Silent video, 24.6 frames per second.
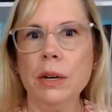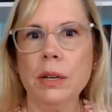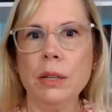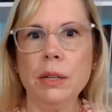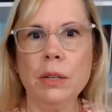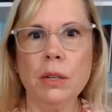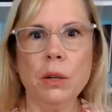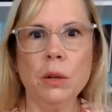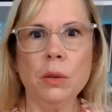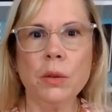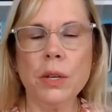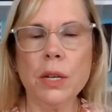
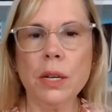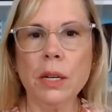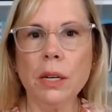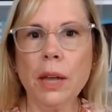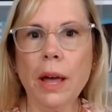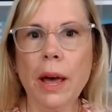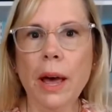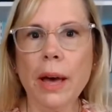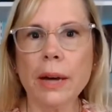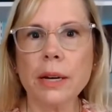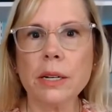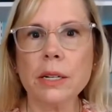you know, the
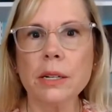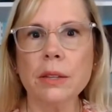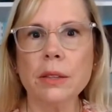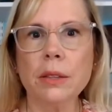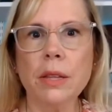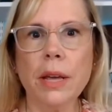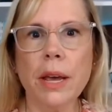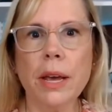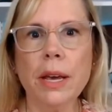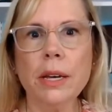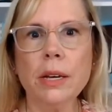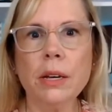elect.
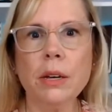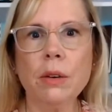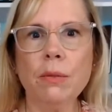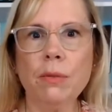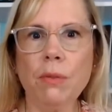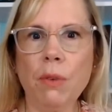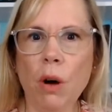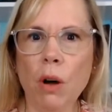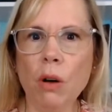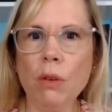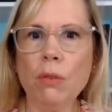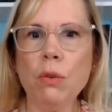They could
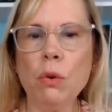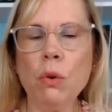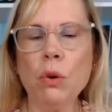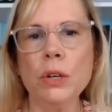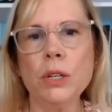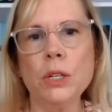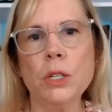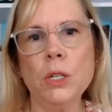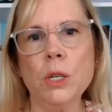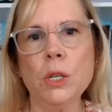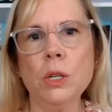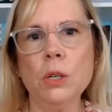fall for
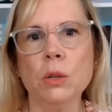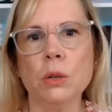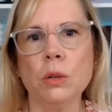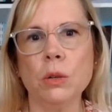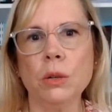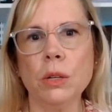it too.